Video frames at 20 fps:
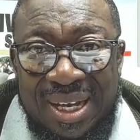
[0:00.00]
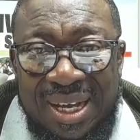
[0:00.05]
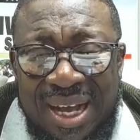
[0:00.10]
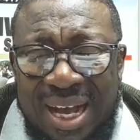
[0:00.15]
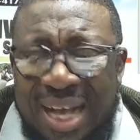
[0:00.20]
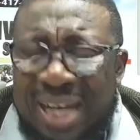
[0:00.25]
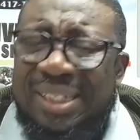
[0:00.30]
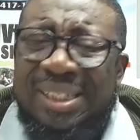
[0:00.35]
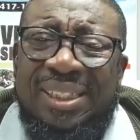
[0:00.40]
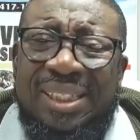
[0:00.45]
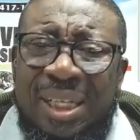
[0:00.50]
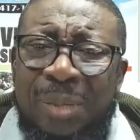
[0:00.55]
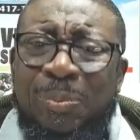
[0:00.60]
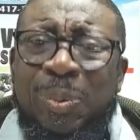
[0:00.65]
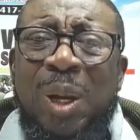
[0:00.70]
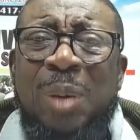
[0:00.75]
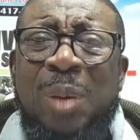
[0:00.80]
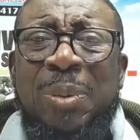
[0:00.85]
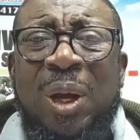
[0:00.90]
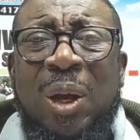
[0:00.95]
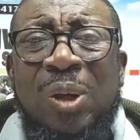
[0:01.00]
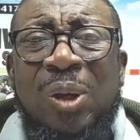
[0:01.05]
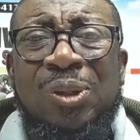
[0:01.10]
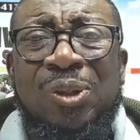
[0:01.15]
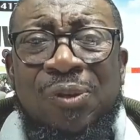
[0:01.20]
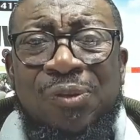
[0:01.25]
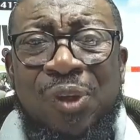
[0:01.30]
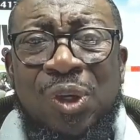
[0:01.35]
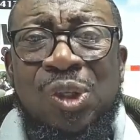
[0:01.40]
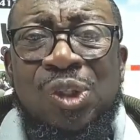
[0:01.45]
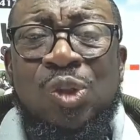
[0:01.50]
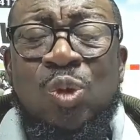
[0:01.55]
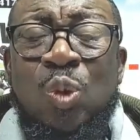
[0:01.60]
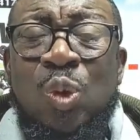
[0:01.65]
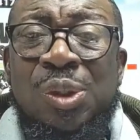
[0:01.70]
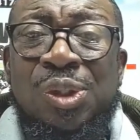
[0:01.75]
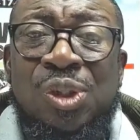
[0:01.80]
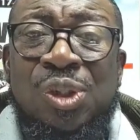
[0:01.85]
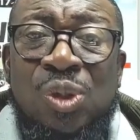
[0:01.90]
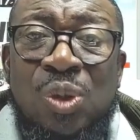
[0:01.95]
And it's simply because of just
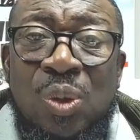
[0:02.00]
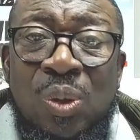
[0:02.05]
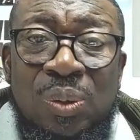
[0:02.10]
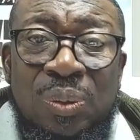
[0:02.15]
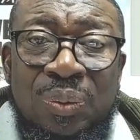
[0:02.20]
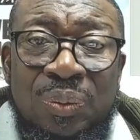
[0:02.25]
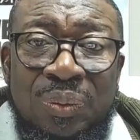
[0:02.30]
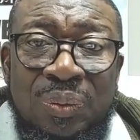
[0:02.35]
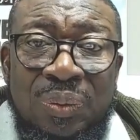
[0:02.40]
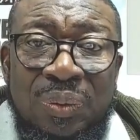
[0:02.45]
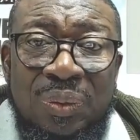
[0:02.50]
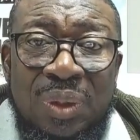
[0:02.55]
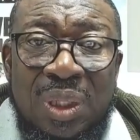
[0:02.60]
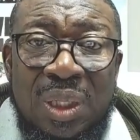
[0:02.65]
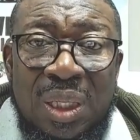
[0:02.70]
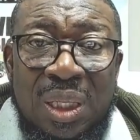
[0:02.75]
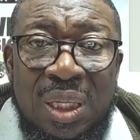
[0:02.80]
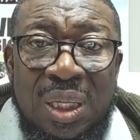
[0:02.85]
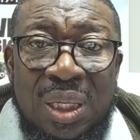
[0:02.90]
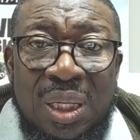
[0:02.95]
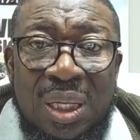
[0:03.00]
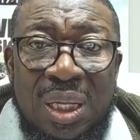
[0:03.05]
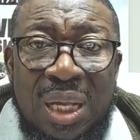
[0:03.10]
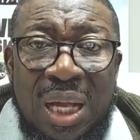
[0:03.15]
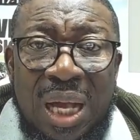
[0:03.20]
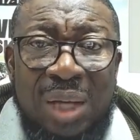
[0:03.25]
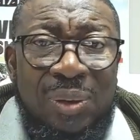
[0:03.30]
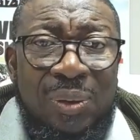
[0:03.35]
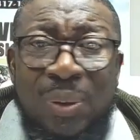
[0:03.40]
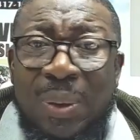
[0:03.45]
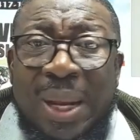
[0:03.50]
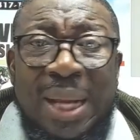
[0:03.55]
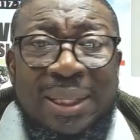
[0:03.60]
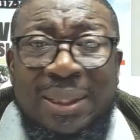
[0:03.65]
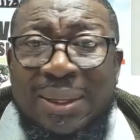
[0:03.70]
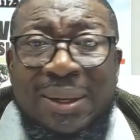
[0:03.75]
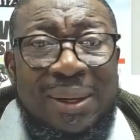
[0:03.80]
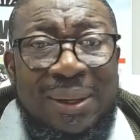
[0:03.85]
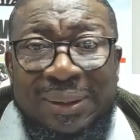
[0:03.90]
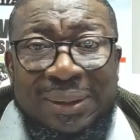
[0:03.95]
one soul. And look at
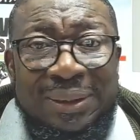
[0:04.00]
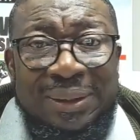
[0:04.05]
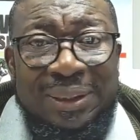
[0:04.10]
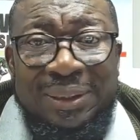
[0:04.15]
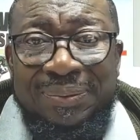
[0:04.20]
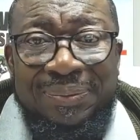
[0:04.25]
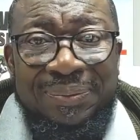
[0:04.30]
God